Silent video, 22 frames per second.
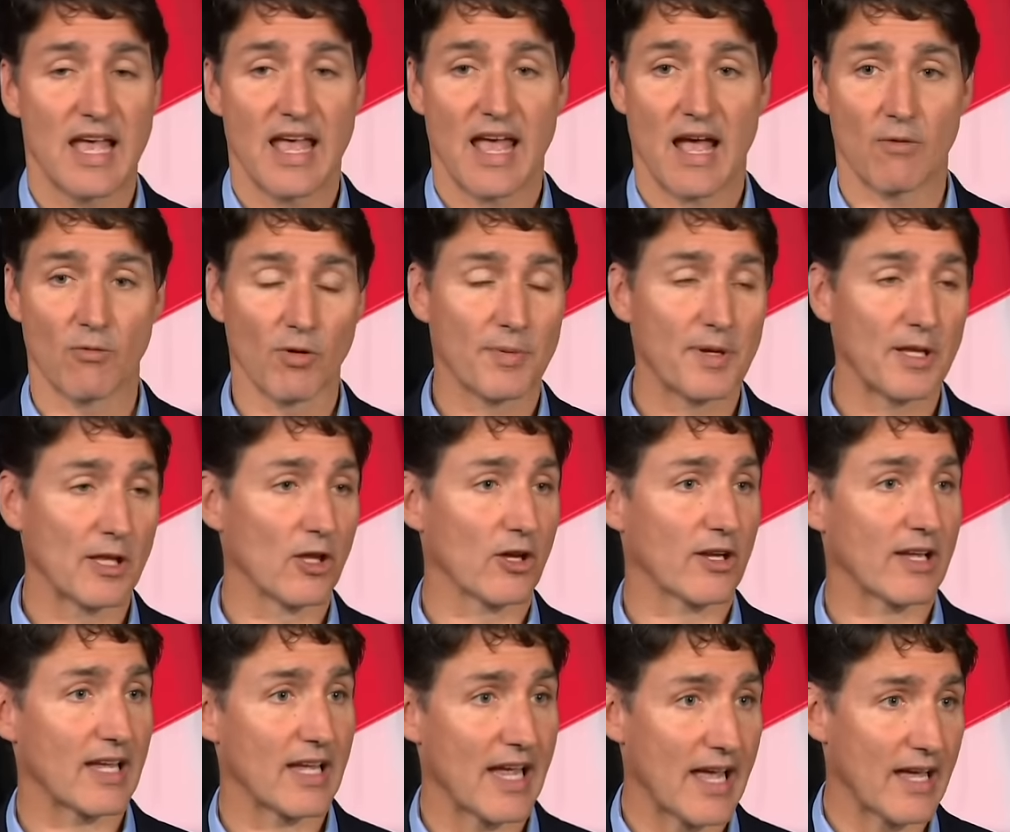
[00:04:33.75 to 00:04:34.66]
and we'll be
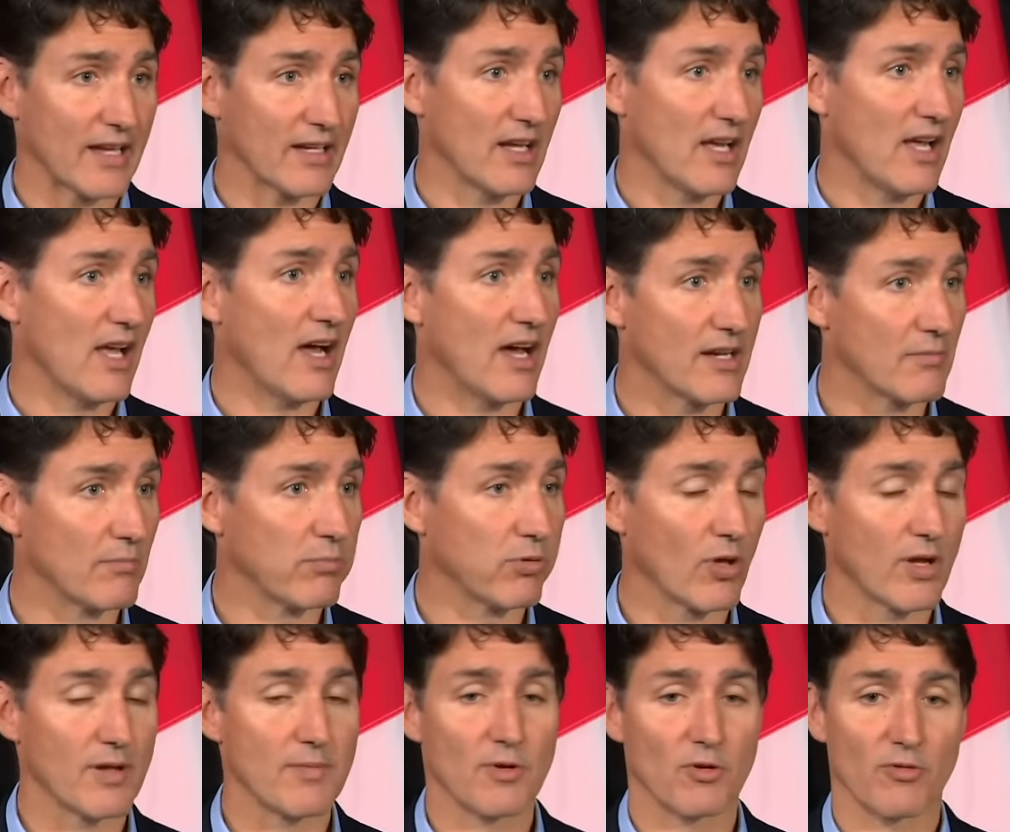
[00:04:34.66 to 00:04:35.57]
looking at
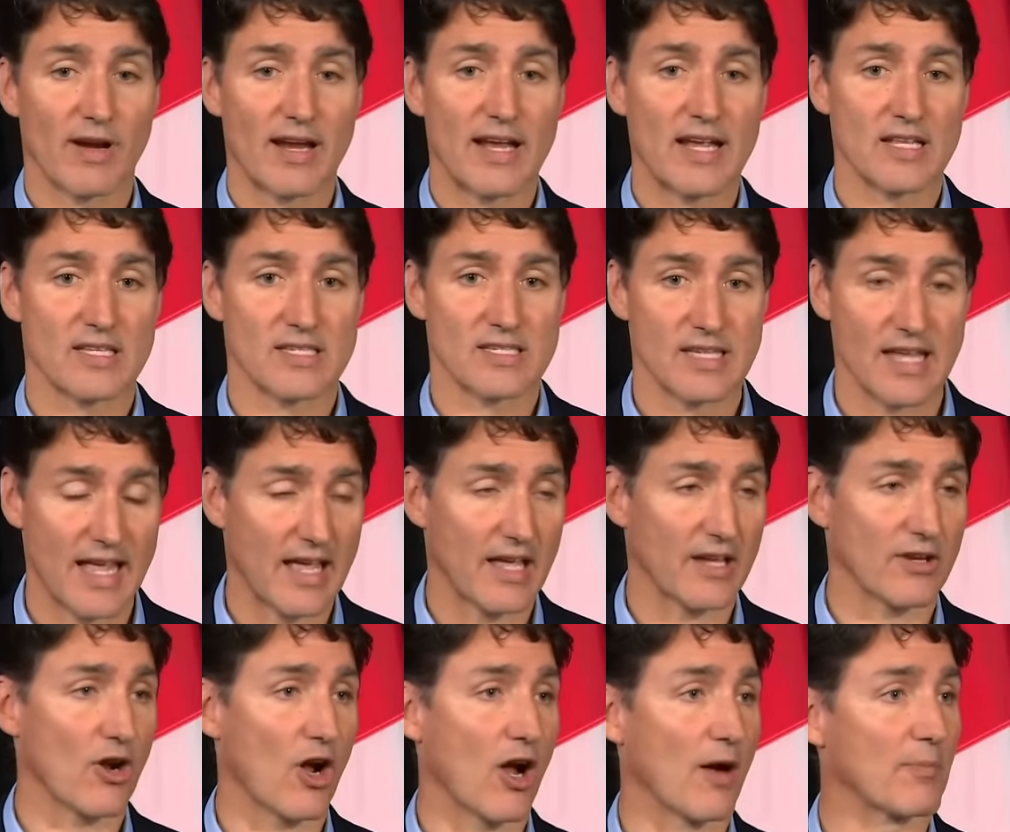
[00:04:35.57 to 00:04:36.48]
unemployment rates
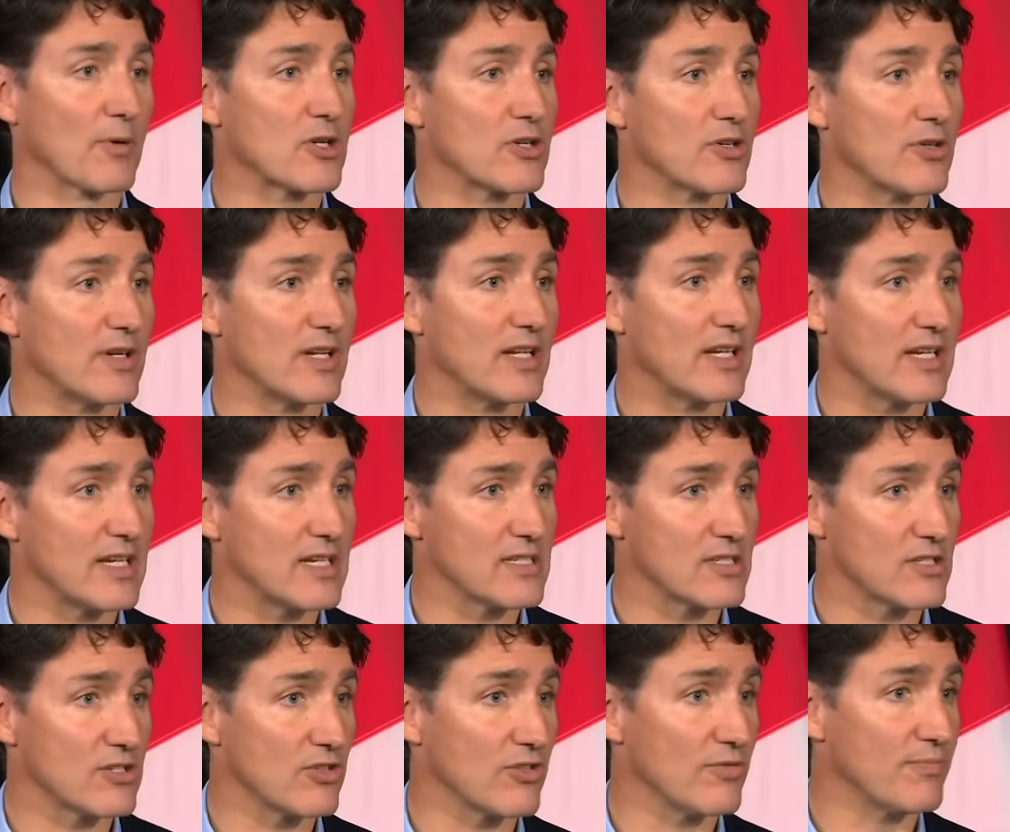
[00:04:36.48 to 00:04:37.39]
and
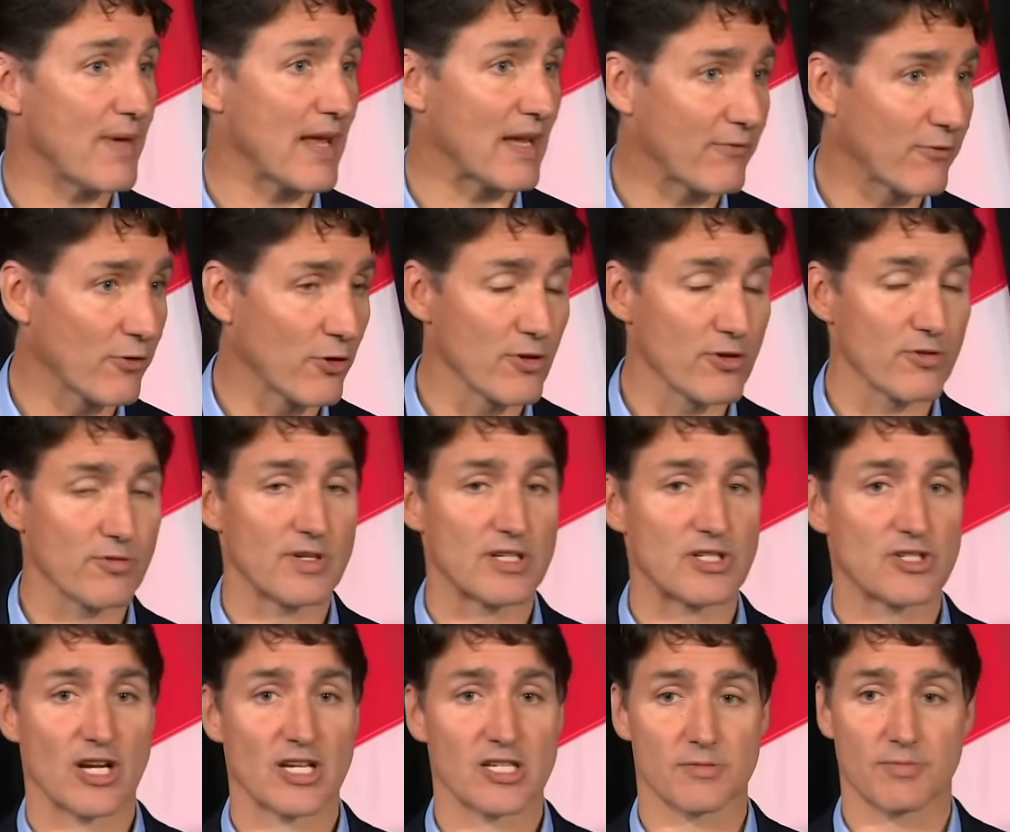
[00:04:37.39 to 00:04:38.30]
opportunities to make further
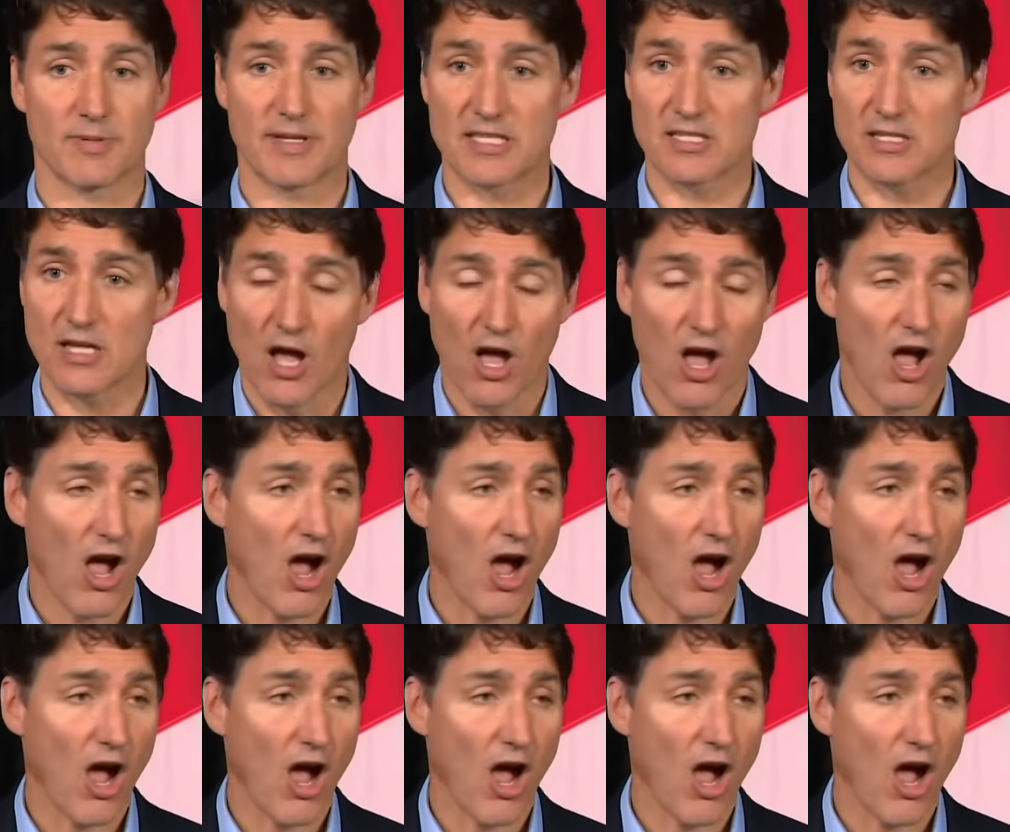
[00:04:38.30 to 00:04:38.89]
adjustments